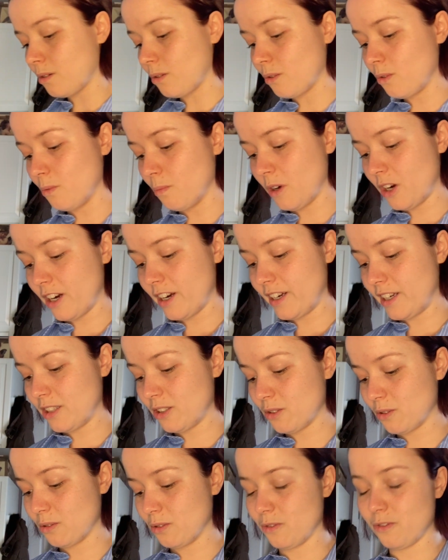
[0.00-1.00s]
my
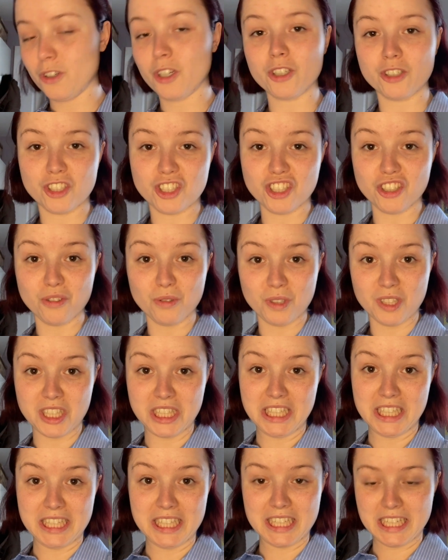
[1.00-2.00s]
sort of
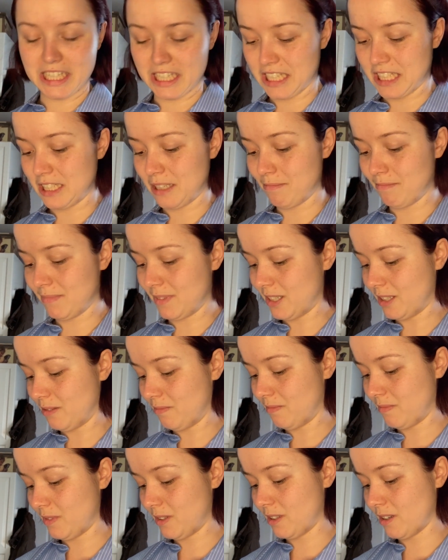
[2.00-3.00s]
juicy
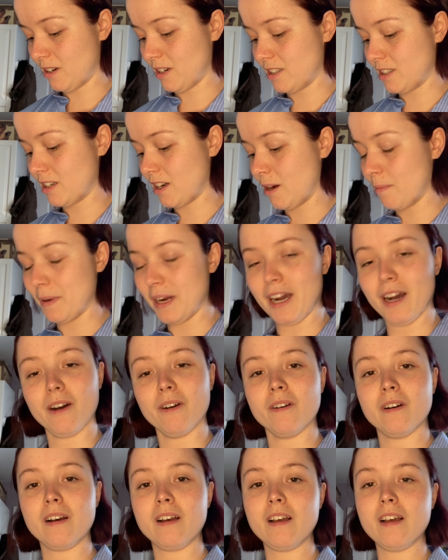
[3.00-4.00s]
symptoms started to come
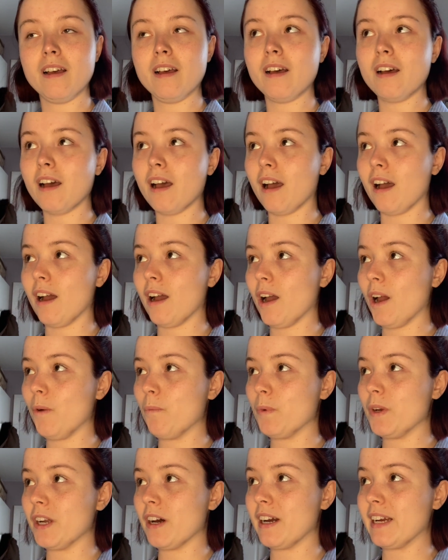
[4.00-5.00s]
out
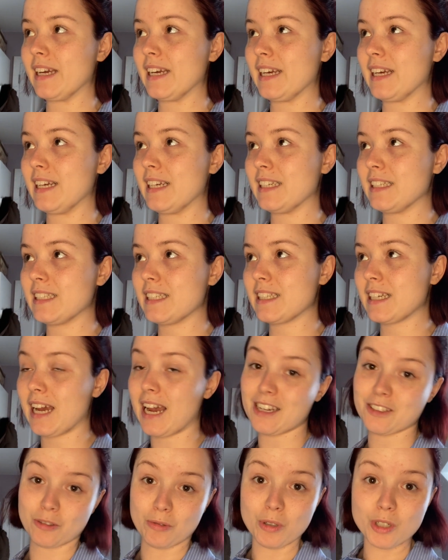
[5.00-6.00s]
when I hit
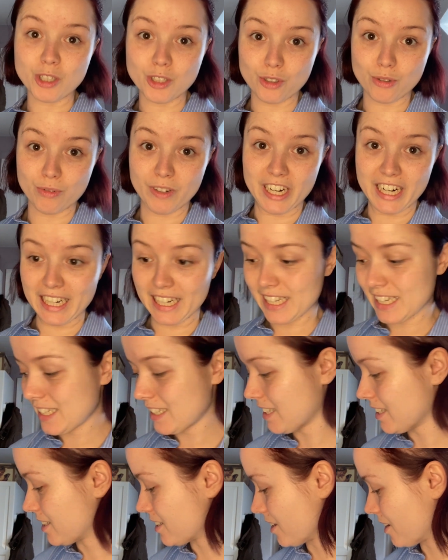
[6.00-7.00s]
adulthood, really.
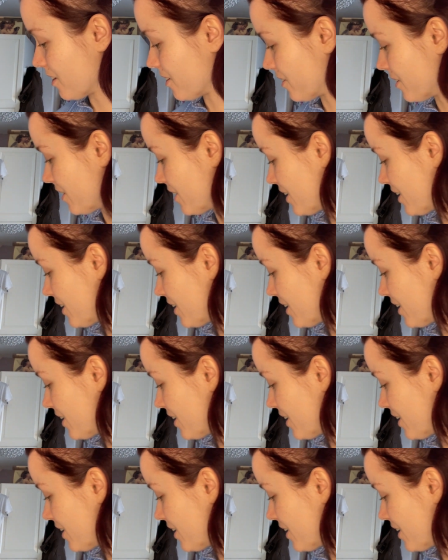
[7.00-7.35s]
So